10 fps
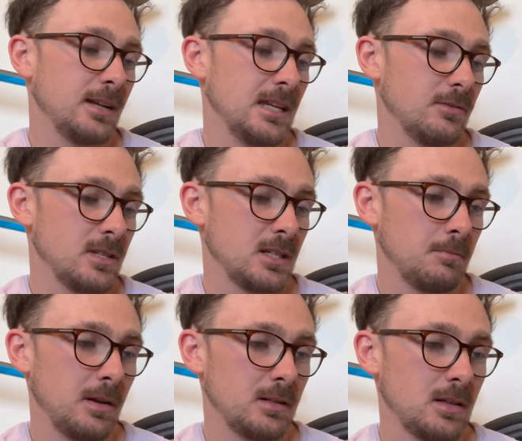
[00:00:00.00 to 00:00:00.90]
levers.
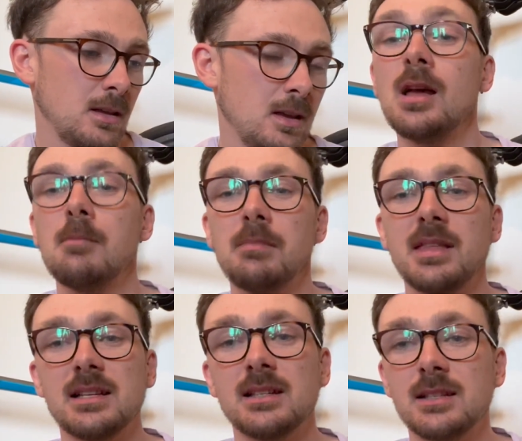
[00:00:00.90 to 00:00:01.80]
But
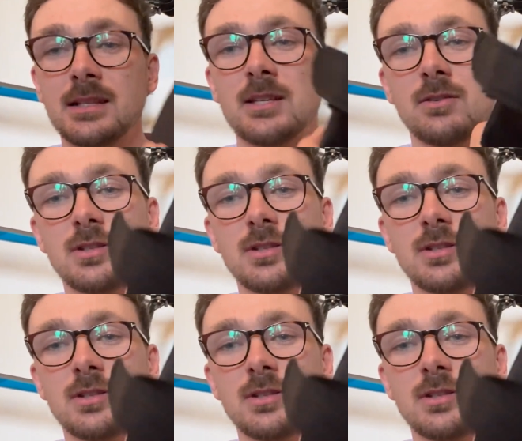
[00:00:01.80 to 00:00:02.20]
this sits on